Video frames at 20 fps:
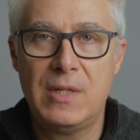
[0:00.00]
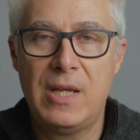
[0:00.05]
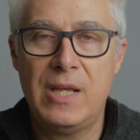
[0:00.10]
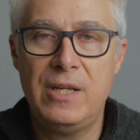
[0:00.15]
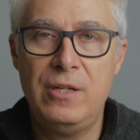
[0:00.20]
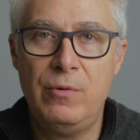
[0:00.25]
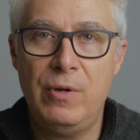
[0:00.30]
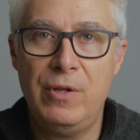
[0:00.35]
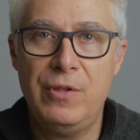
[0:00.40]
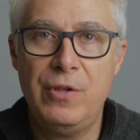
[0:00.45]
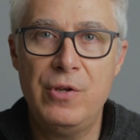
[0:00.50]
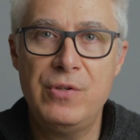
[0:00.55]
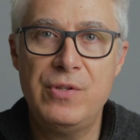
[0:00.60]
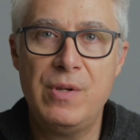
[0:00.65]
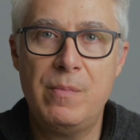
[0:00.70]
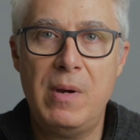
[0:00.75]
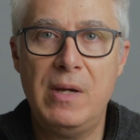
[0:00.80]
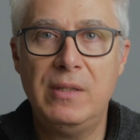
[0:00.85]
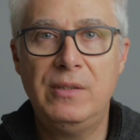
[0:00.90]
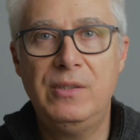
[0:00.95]
Anyway, those
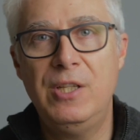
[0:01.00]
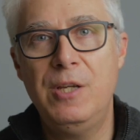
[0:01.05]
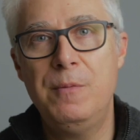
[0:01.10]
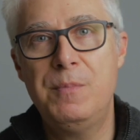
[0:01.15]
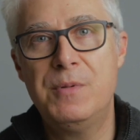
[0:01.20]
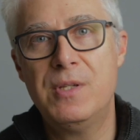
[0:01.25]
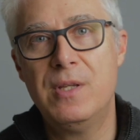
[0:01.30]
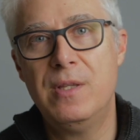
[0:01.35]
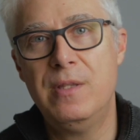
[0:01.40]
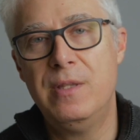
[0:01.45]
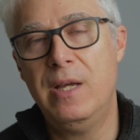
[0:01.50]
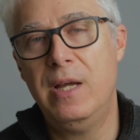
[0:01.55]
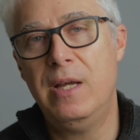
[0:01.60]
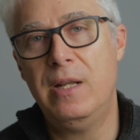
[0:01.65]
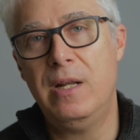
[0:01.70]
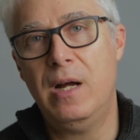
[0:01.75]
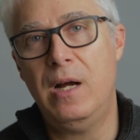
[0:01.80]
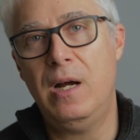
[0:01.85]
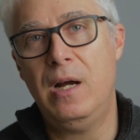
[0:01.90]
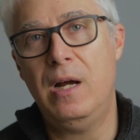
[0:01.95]
are my tips
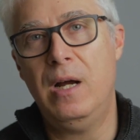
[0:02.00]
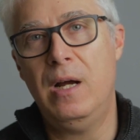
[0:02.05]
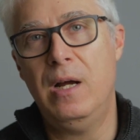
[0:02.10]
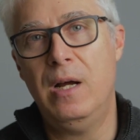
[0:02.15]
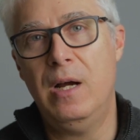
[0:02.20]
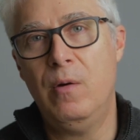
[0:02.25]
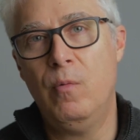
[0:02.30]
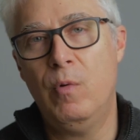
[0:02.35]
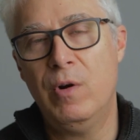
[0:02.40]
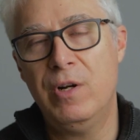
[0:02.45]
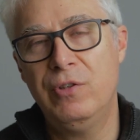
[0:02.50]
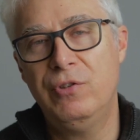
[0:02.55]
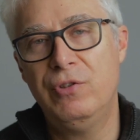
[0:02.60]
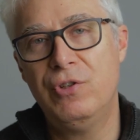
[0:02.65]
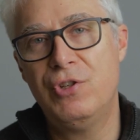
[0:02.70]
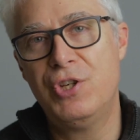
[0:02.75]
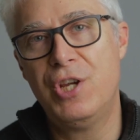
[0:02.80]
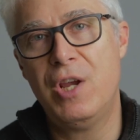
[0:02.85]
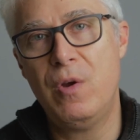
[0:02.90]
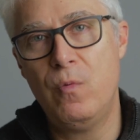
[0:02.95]
that uh, I wanted to
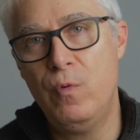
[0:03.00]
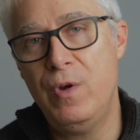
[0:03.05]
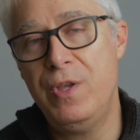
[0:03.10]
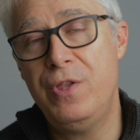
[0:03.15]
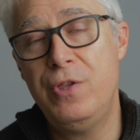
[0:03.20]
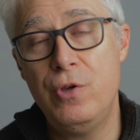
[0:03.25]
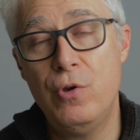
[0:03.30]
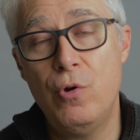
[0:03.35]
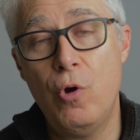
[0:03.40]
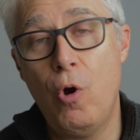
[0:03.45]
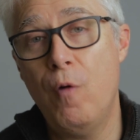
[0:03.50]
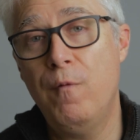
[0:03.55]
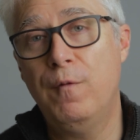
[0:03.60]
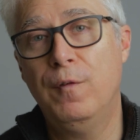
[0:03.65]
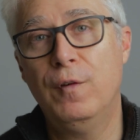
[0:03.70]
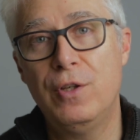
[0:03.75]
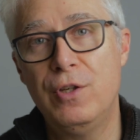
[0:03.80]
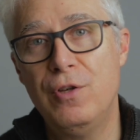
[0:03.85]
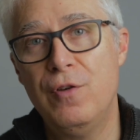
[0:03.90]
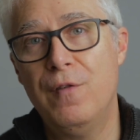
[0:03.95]
share with you.
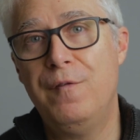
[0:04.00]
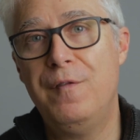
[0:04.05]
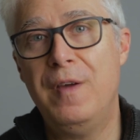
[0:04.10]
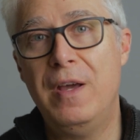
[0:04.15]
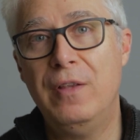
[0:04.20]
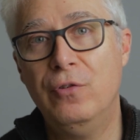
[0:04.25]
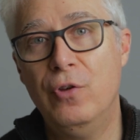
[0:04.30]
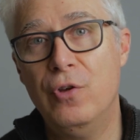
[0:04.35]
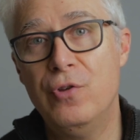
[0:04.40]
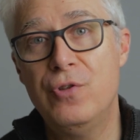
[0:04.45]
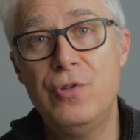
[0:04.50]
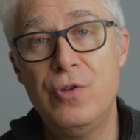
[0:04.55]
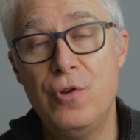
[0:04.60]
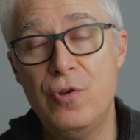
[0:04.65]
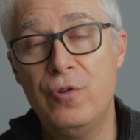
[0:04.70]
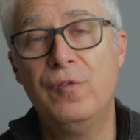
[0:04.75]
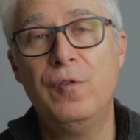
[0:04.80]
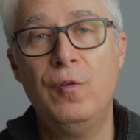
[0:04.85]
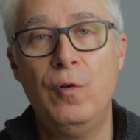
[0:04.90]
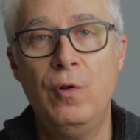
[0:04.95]
Hopefully you found those
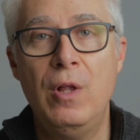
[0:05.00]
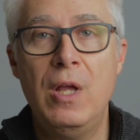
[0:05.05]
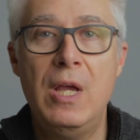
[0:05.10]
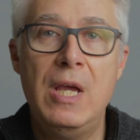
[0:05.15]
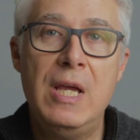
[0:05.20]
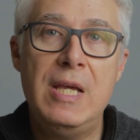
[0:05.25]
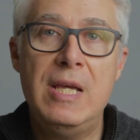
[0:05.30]
useful.